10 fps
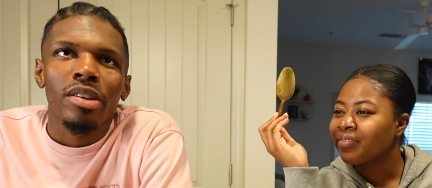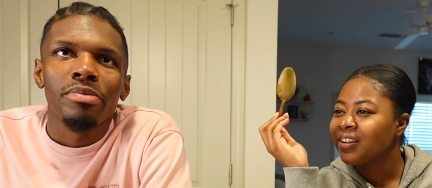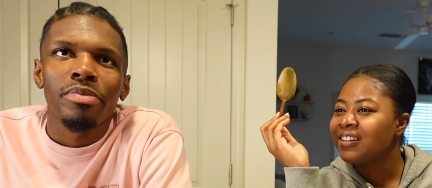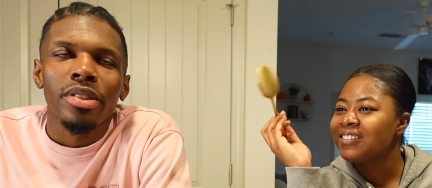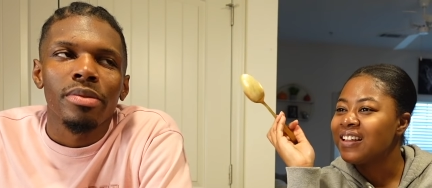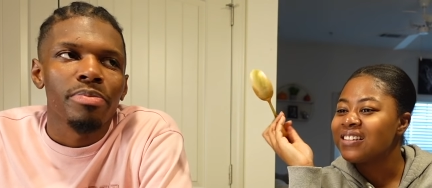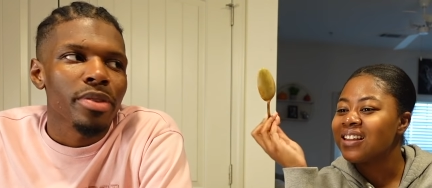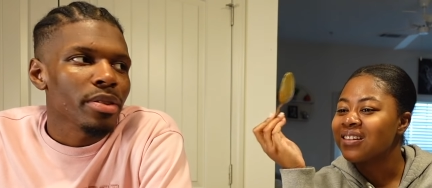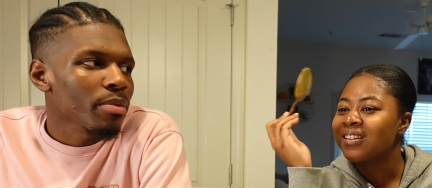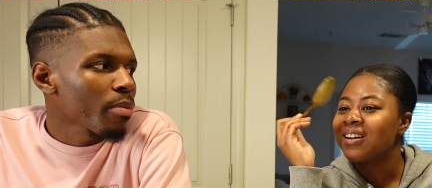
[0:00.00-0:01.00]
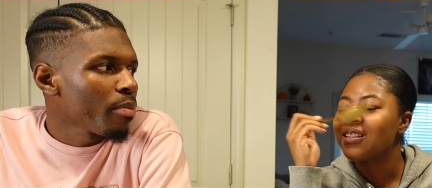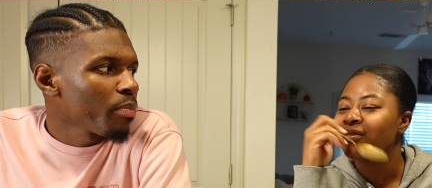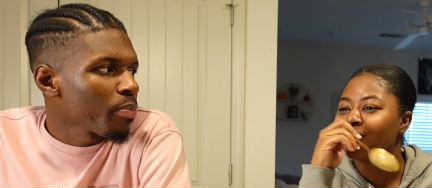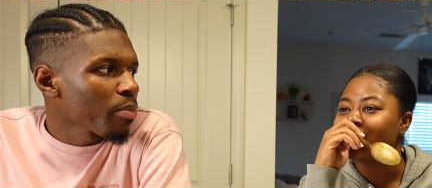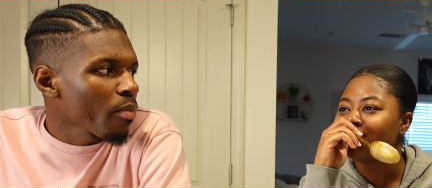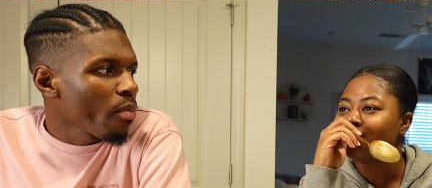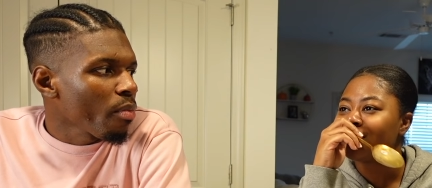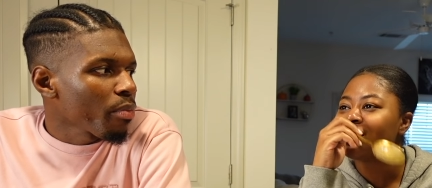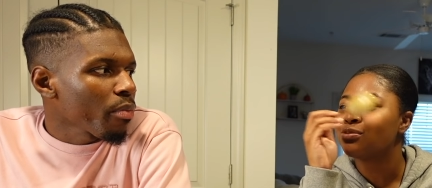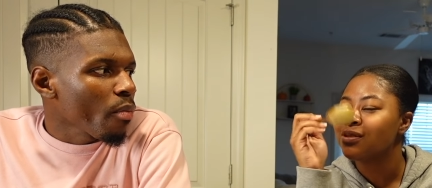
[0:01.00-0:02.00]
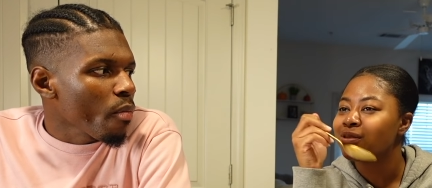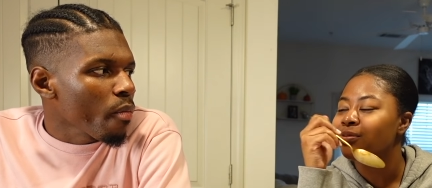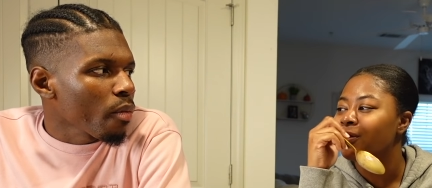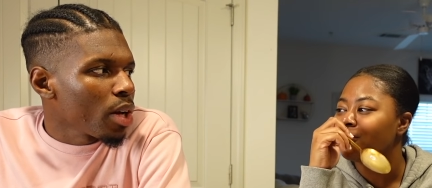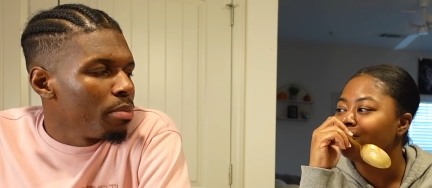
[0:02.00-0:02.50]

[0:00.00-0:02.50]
Speaker 1: This tastes like the other one, the Swiss Roll.